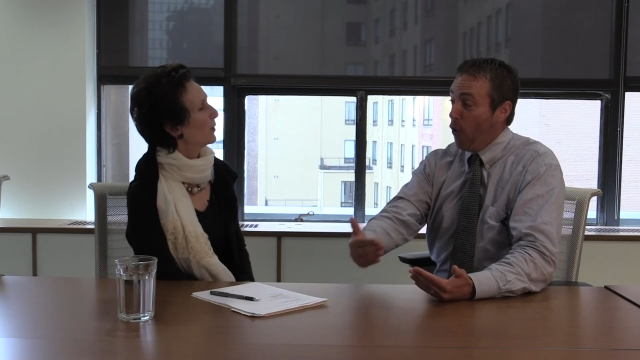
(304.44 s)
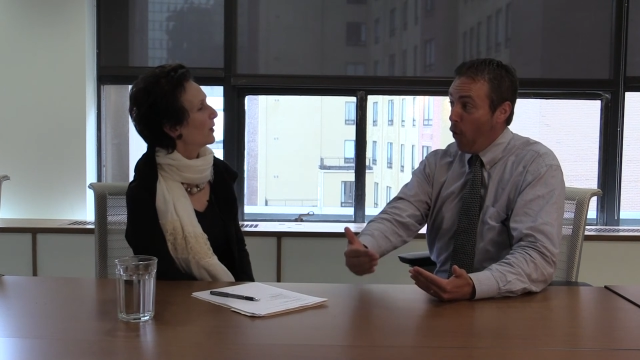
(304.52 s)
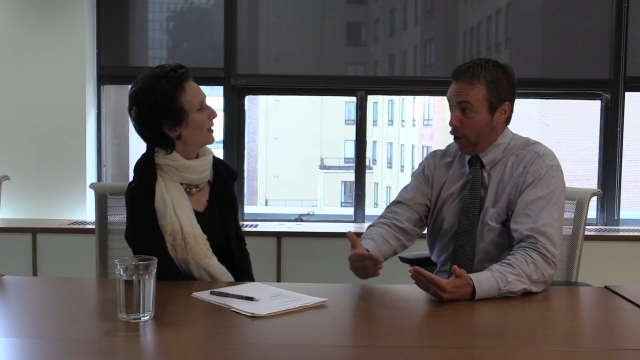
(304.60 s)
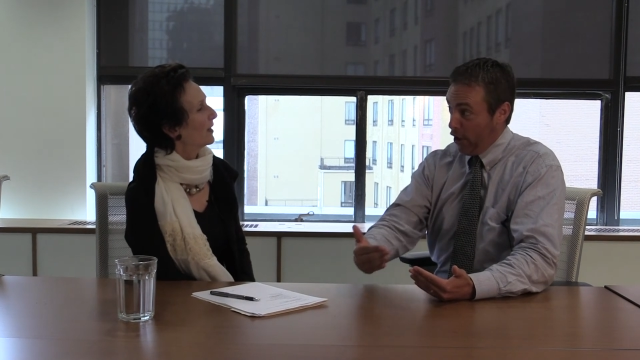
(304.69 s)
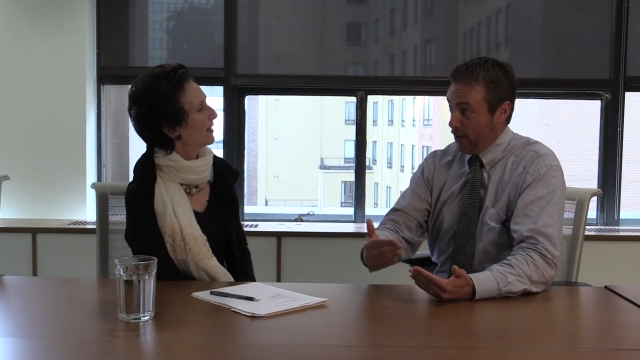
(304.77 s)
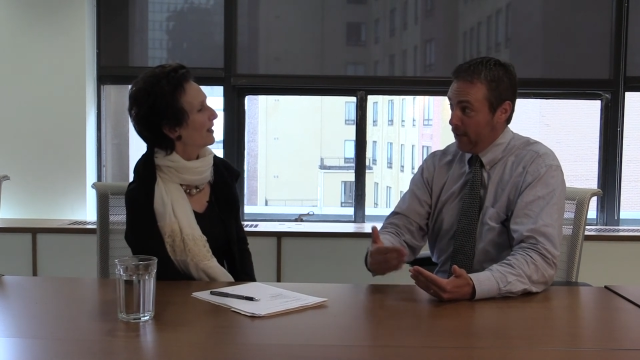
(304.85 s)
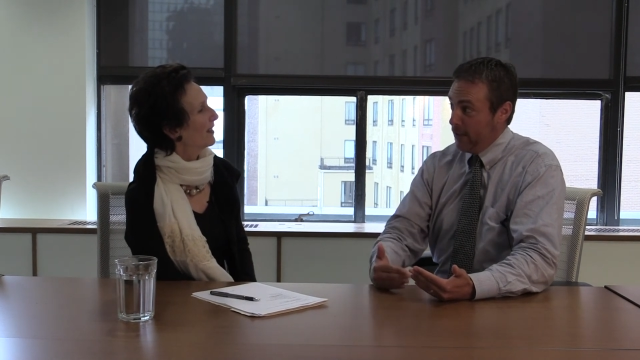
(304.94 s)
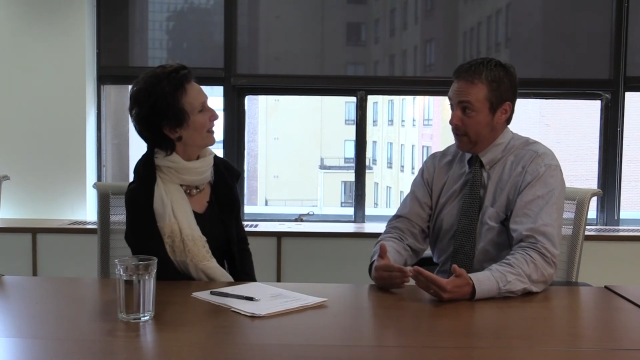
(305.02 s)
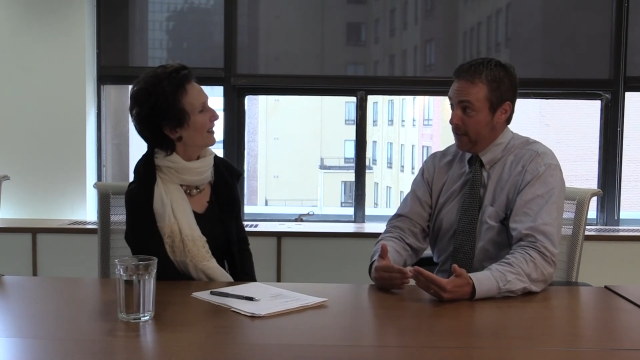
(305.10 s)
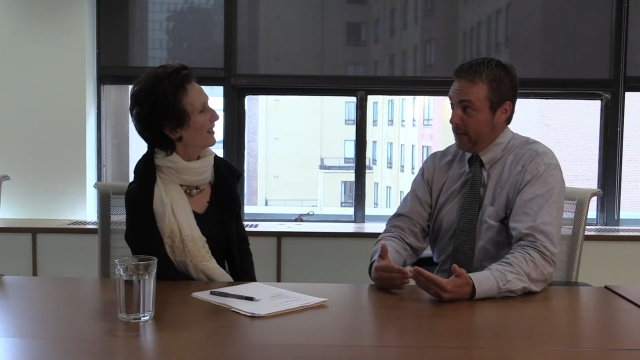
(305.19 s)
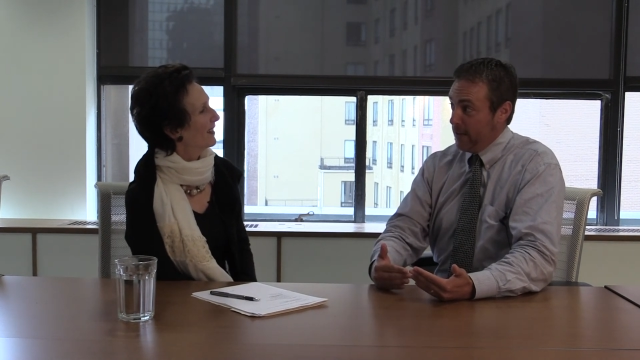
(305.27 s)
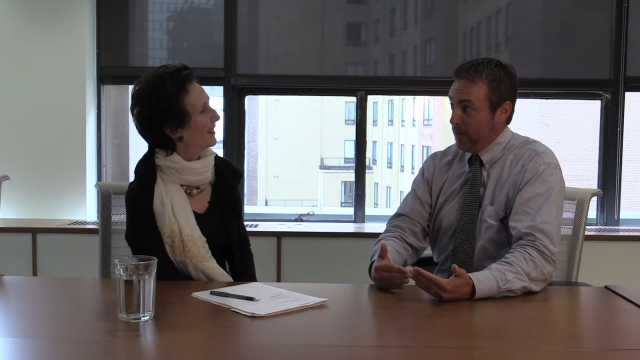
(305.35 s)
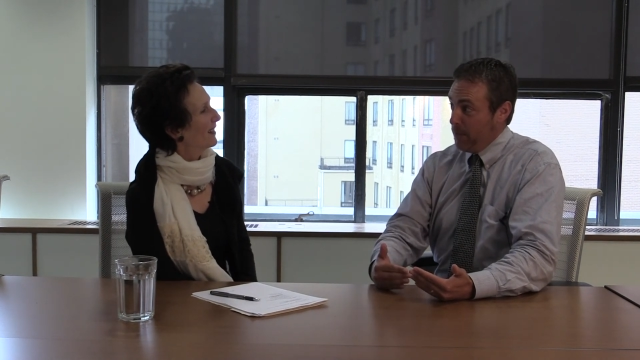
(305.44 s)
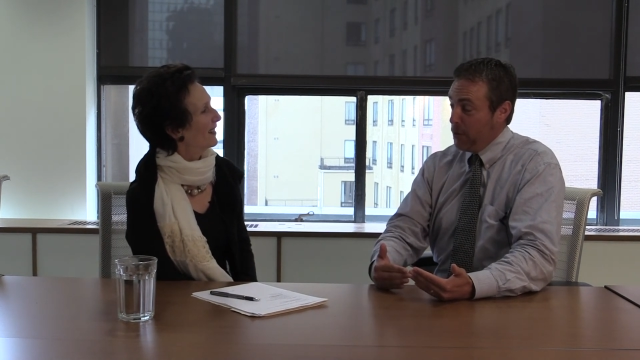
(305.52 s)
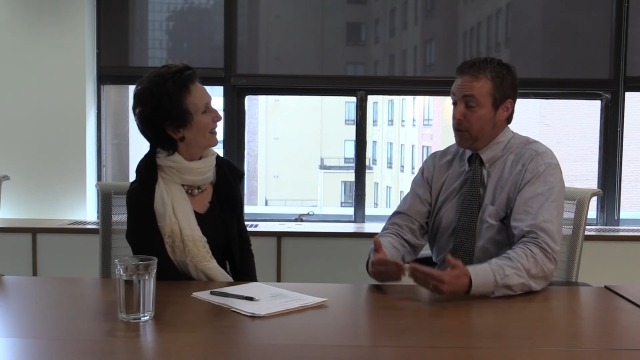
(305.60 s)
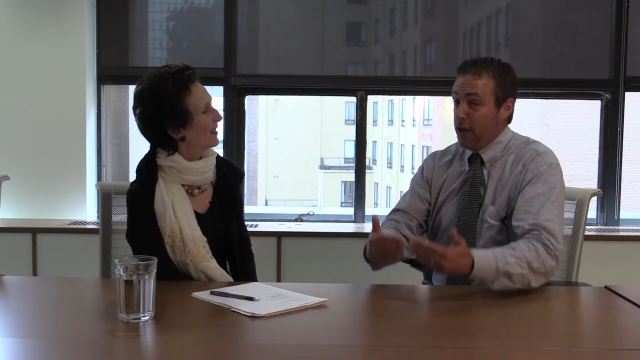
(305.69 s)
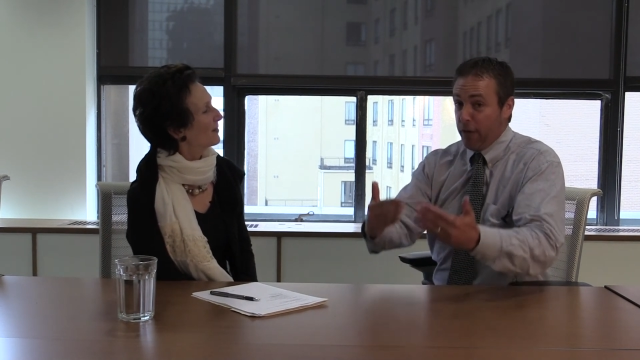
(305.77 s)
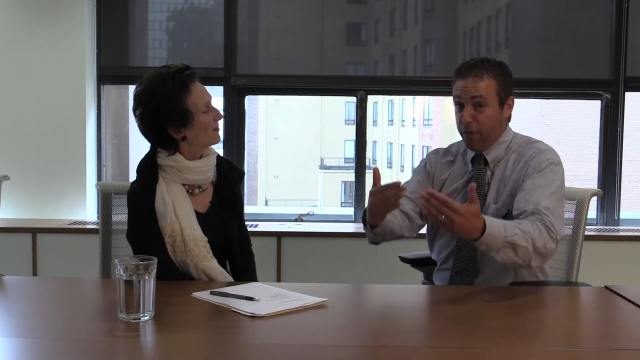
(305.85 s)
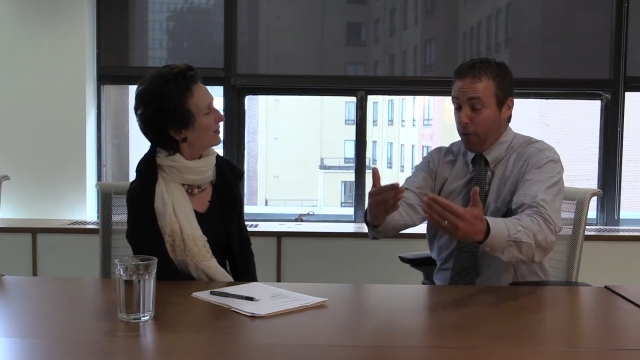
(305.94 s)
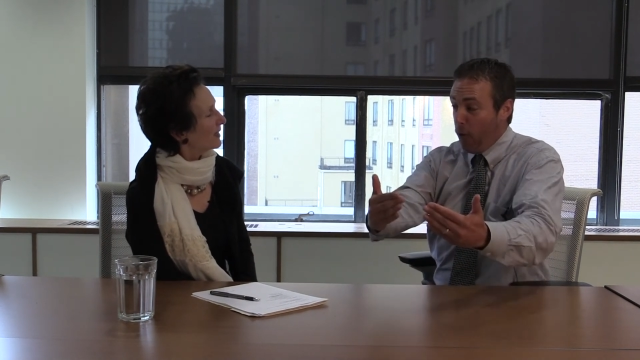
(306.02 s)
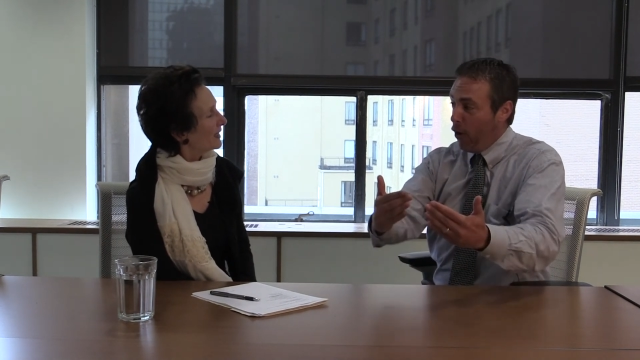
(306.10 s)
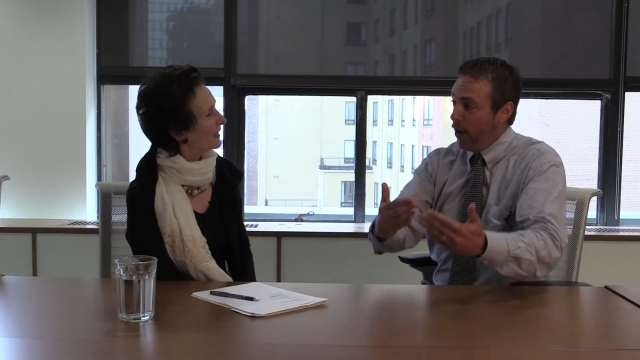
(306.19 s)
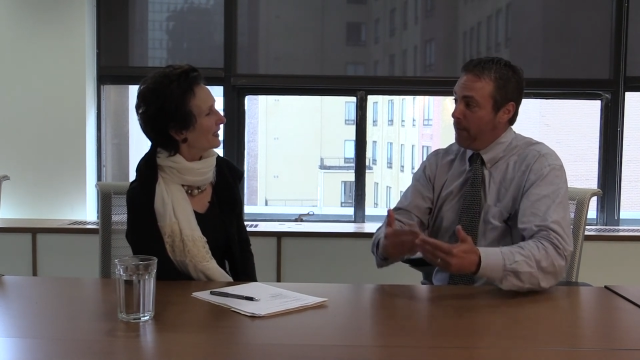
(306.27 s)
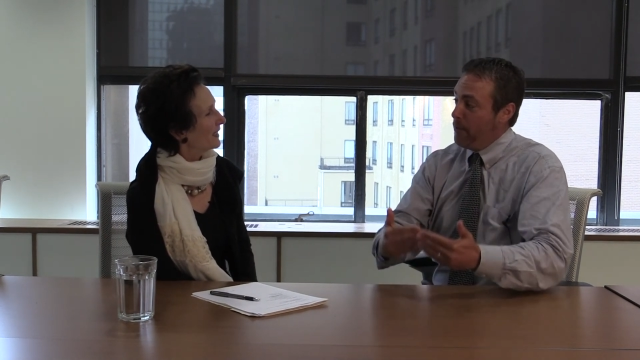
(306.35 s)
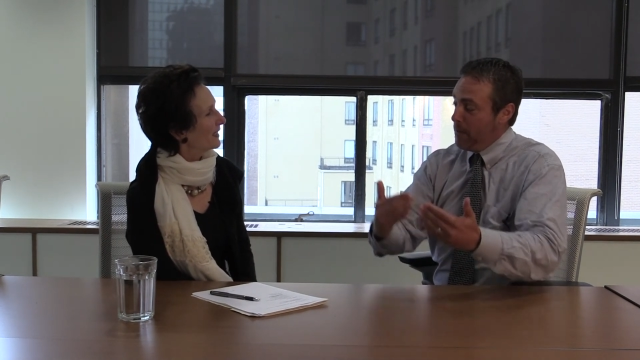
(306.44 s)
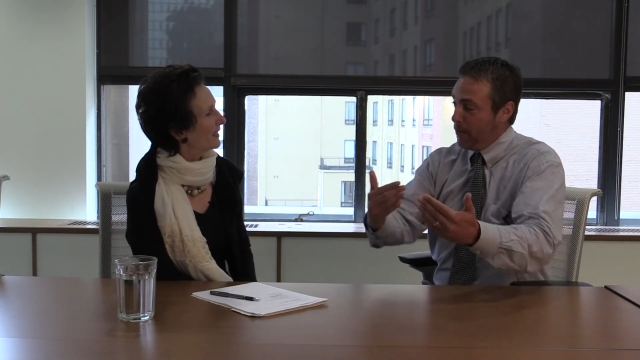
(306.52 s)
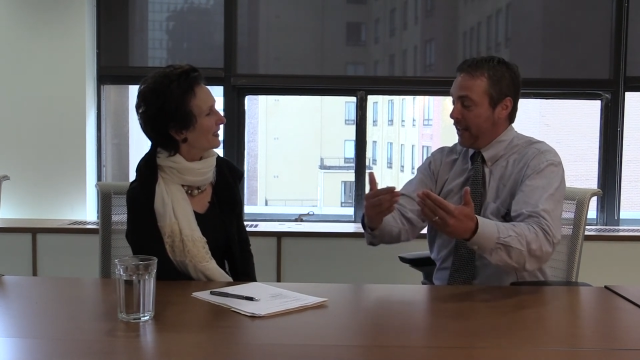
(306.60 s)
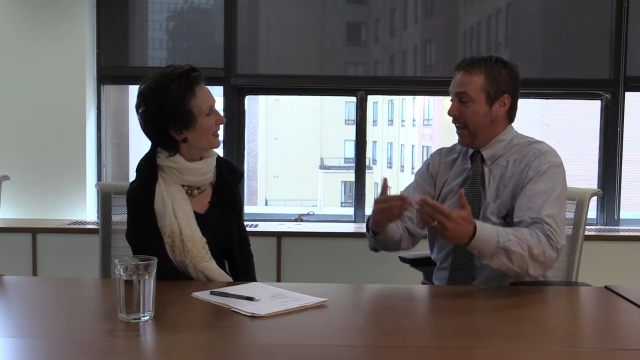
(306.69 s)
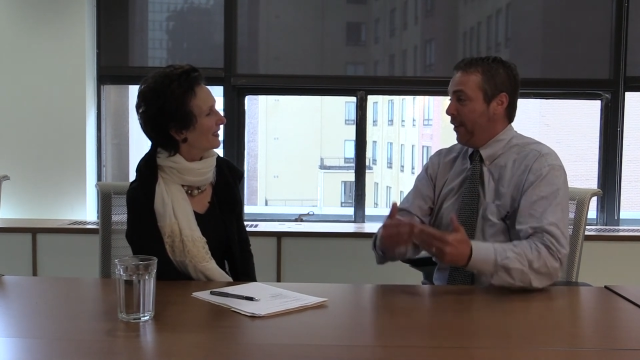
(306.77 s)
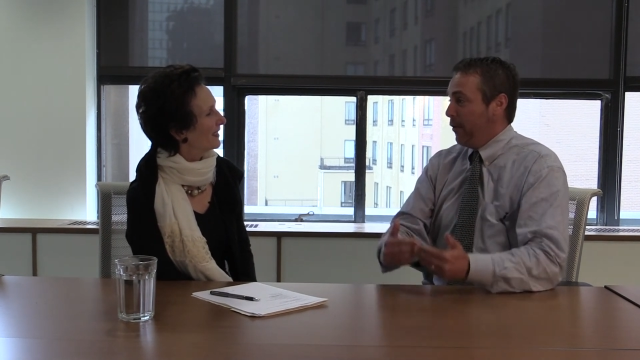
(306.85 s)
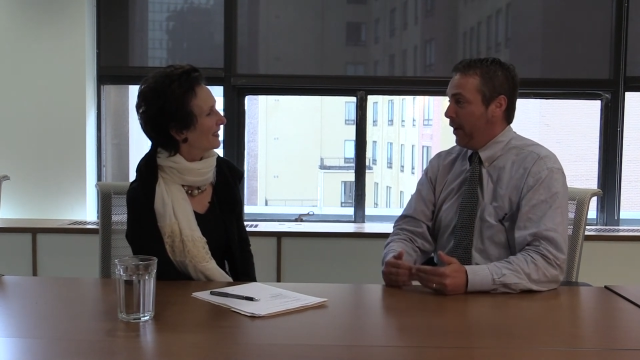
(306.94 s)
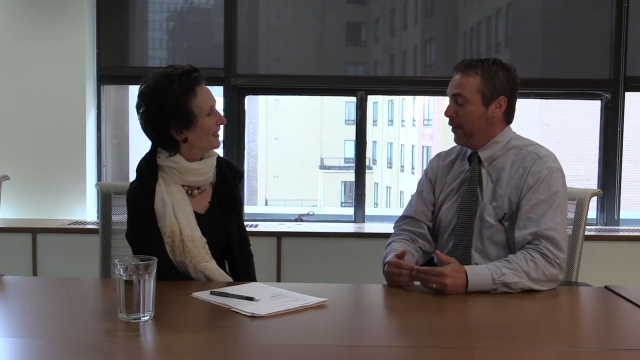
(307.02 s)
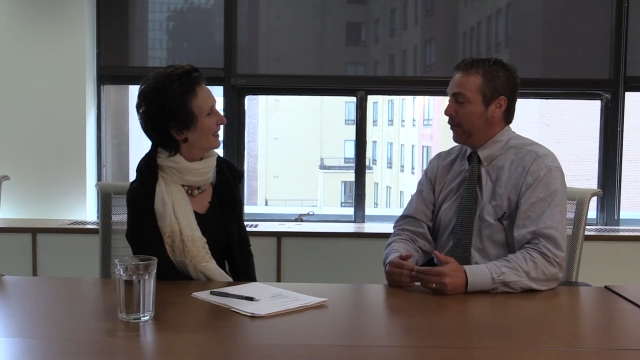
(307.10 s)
Speaker 1: Fore. You yell fore really? and people get out of the way.